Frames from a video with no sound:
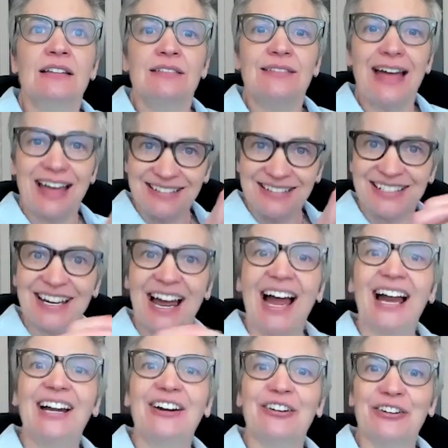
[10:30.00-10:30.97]
that
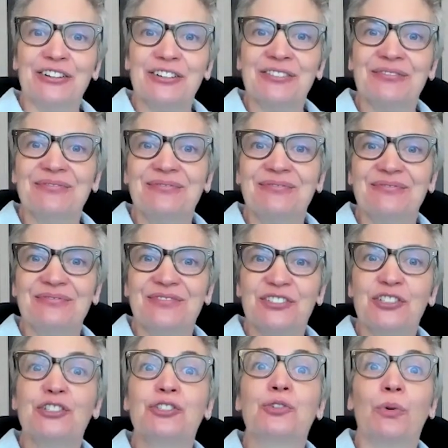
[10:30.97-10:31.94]
entire
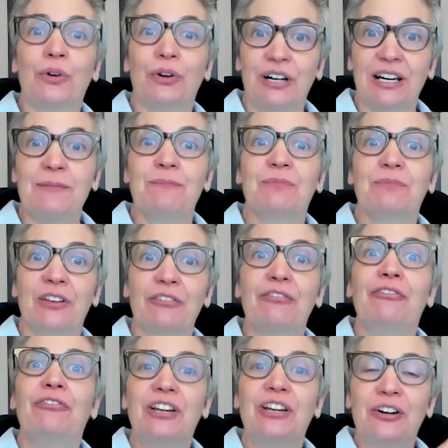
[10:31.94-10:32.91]
story the
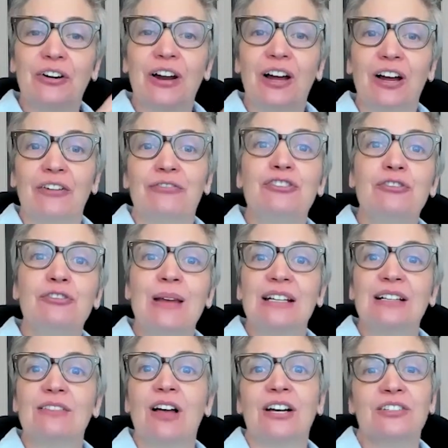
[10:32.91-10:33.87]
fear of too
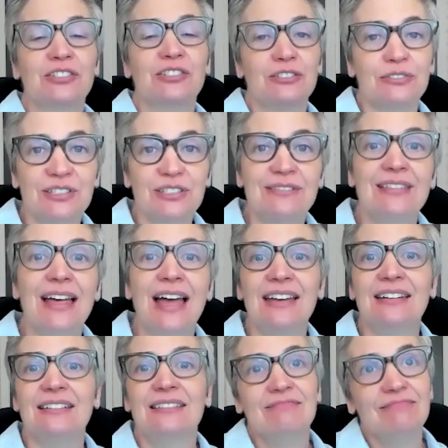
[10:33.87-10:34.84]
many lawsuits
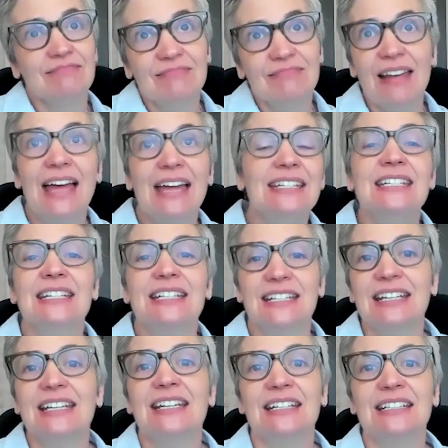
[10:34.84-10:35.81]
then
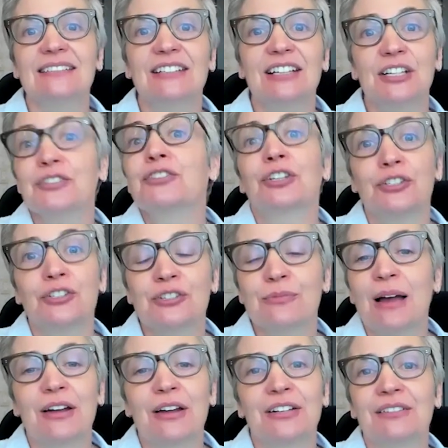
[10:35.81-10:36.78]
ending in concerns
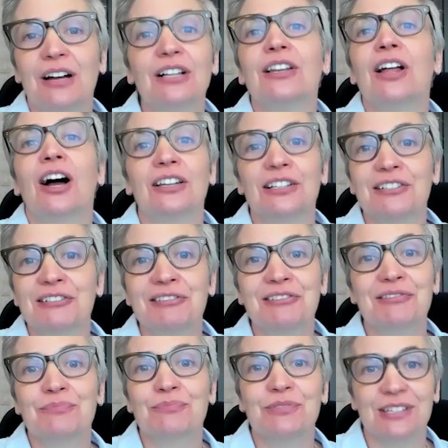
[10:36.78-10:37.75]
about a, a
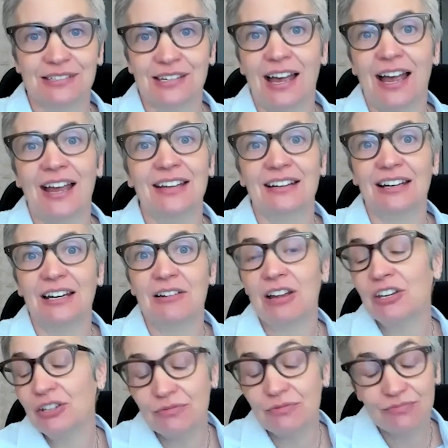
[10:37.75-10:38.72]
lawless society
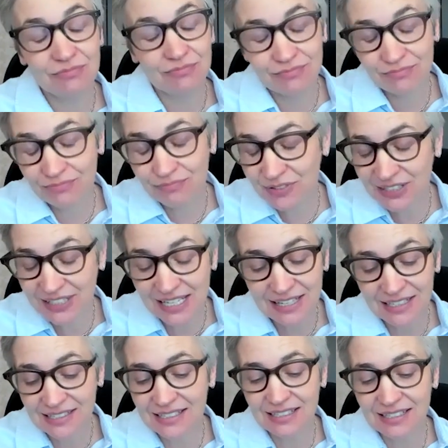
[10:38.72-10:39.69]
and you see
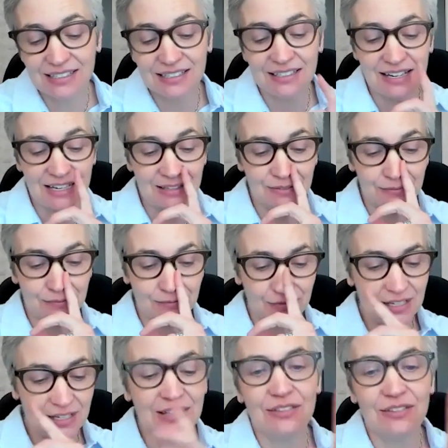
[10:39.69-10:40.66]
this in the
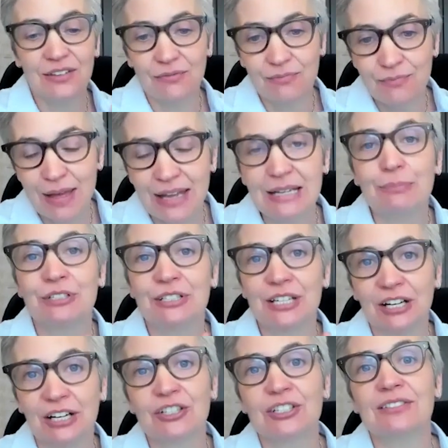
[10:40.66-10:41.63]
in in the many
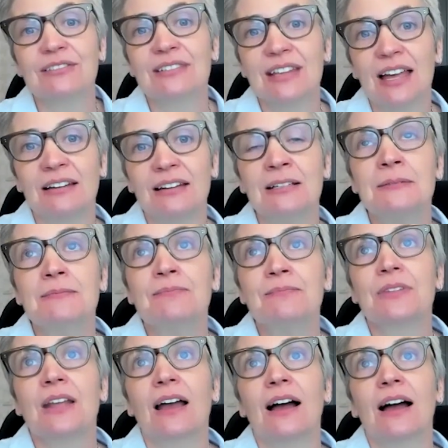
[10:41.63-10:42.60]
protections that
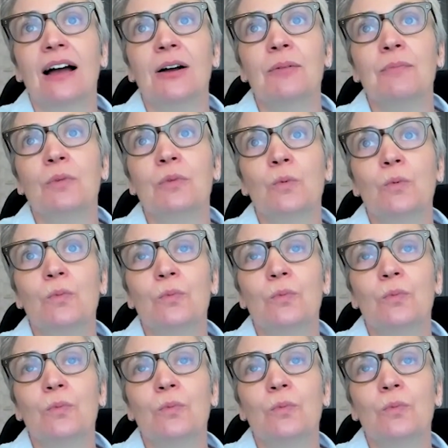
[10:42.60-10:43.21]
um,